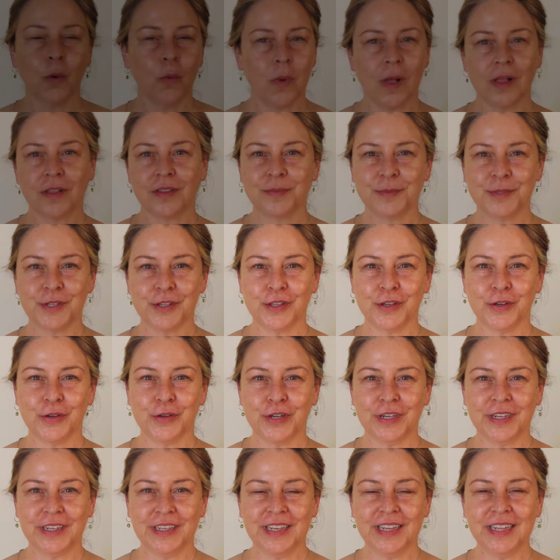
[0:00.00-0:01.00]
Welcome to the
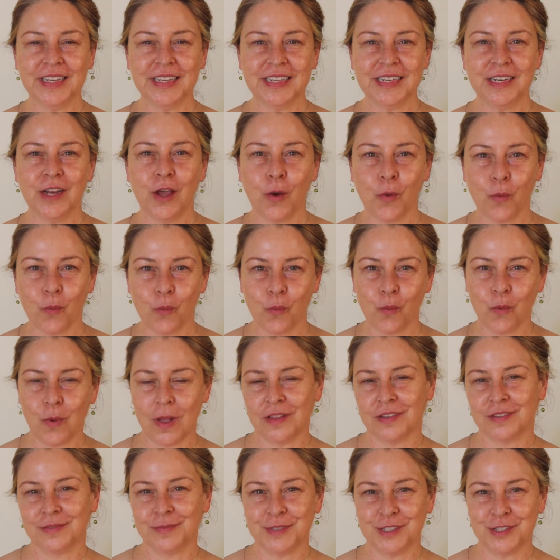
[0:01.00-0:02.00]
Hooded Lid,
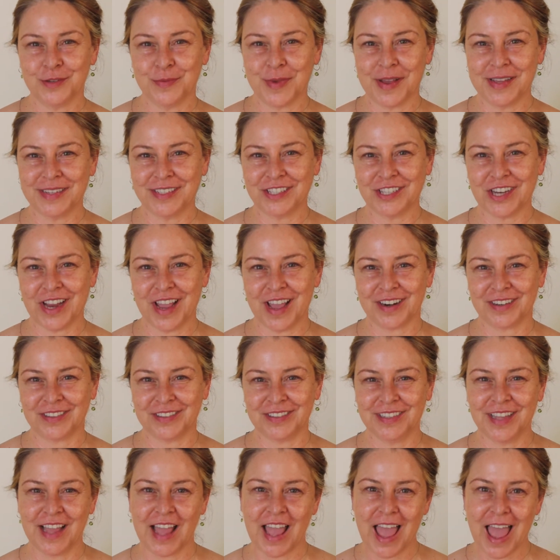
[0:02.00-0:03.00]
welcome to my
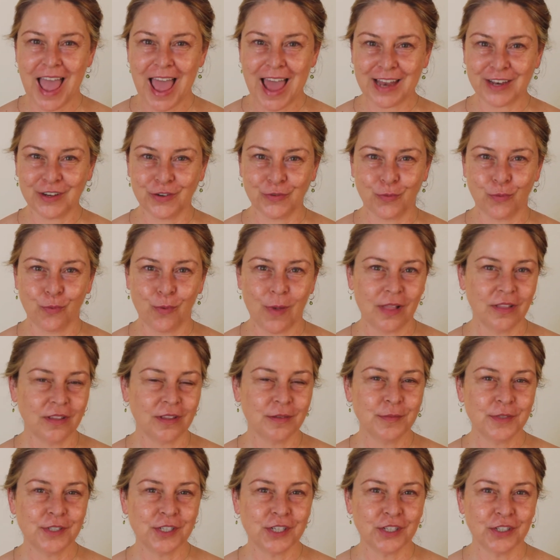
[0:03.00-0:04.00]
channel, and
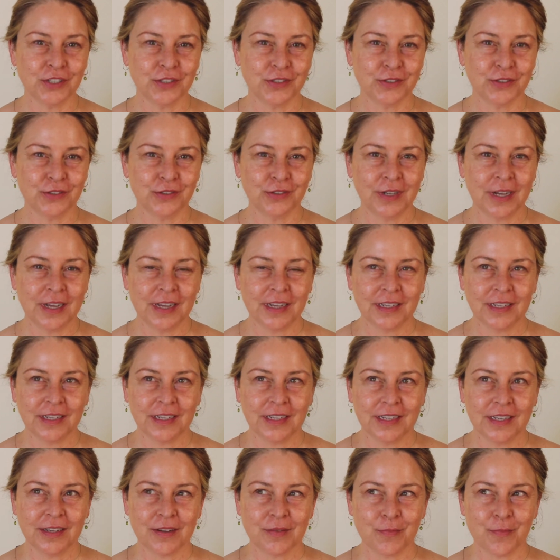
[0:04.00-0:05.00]
welcome to
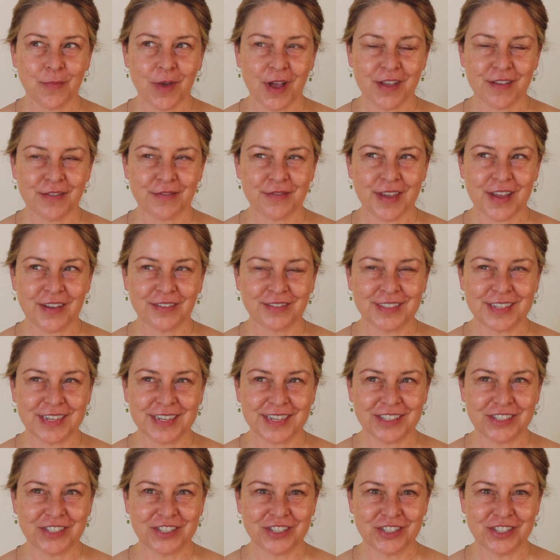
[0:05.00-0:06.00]
my
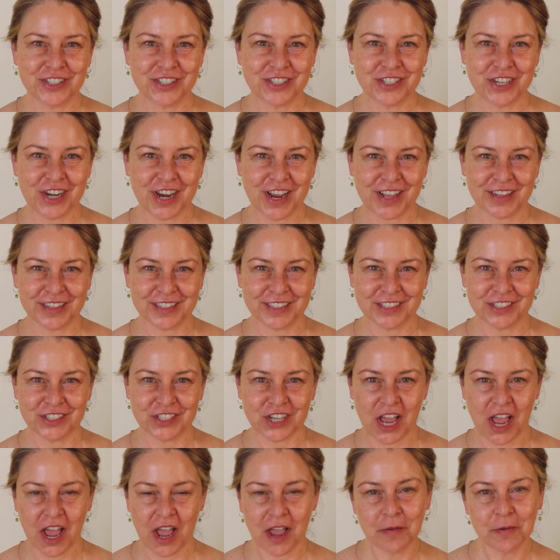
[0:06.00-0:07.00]
foundation
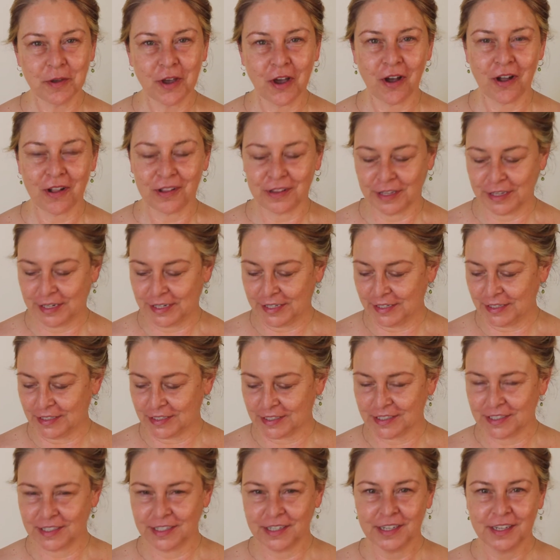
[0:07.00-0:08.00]
challenge. I'm calling
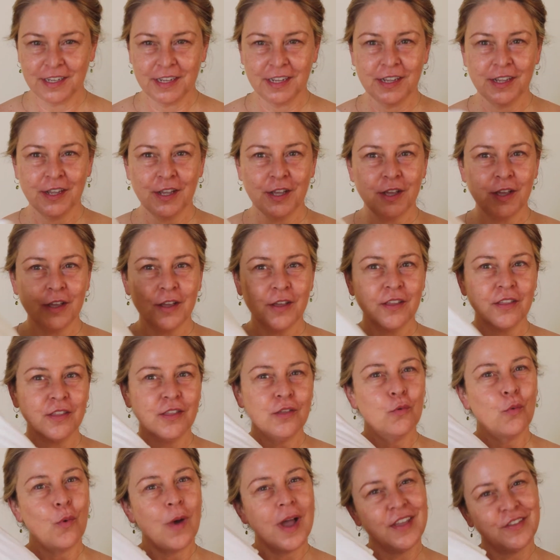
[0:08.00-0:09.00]
it
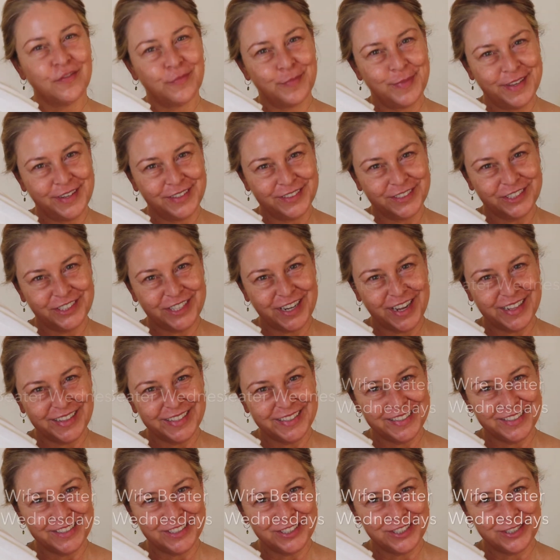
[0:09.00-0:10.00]
the Wife Beater
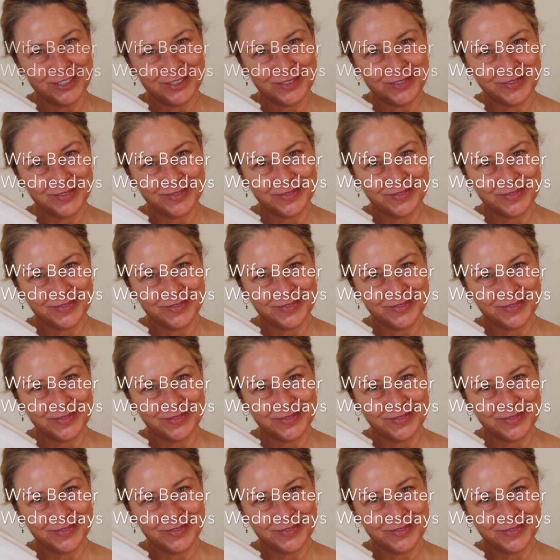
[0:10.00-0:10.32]
Challenge.